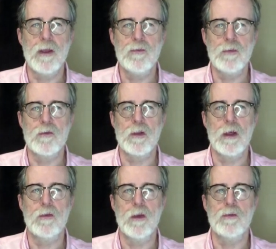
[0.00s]

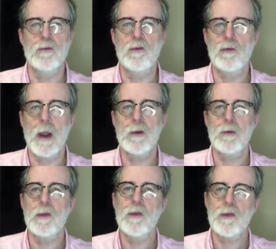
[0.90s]
visualization to try to
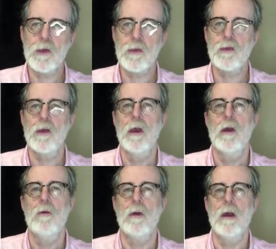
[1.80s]
assist
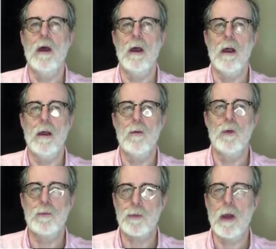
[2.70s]

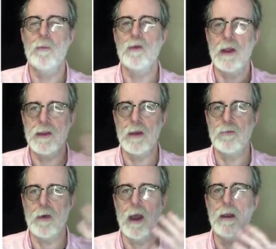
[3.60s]
with problems
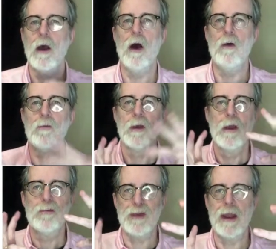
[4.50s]
identified of
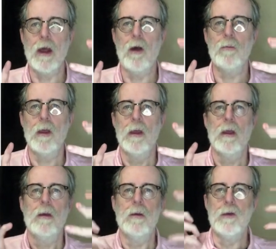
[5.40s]
fan out
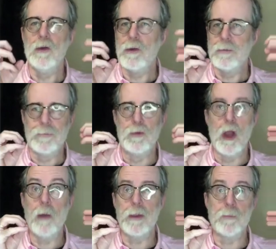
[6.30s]

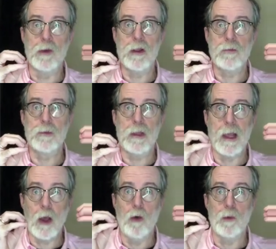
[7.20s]
not being predictable like
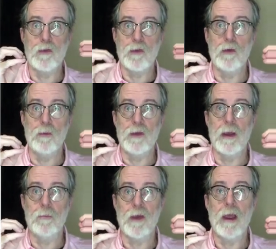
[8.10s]
O is 2
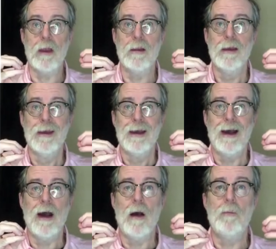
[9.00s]
times n,
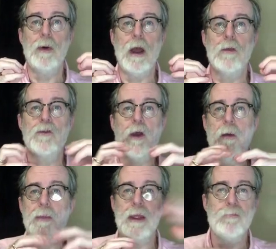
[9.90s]
but
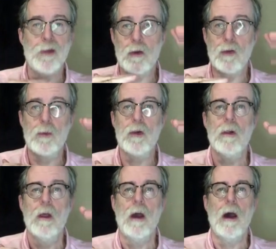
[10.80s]
being variable
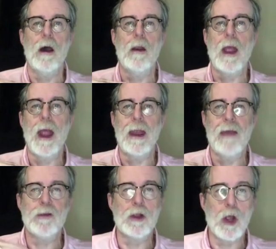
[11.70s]
and
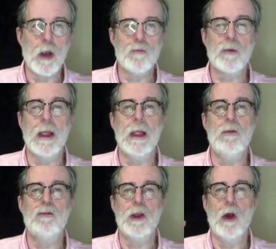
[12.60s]
having a large
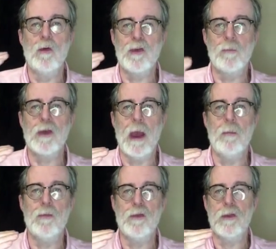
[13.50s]
range.
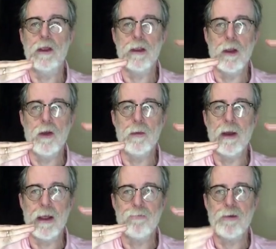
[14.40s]
Sometimes you might
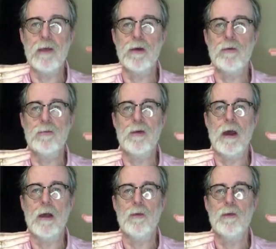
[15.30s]
have 500
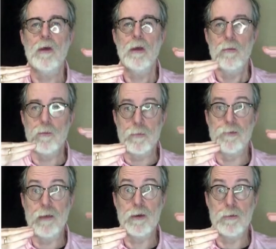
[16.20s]
files with
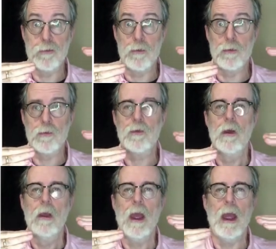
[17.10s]
500 folders,
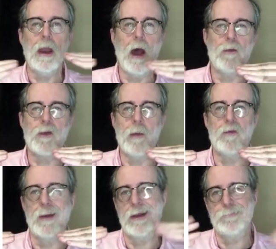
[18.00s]
and other times you
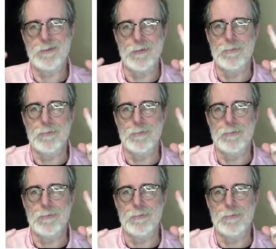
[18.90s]
might have 2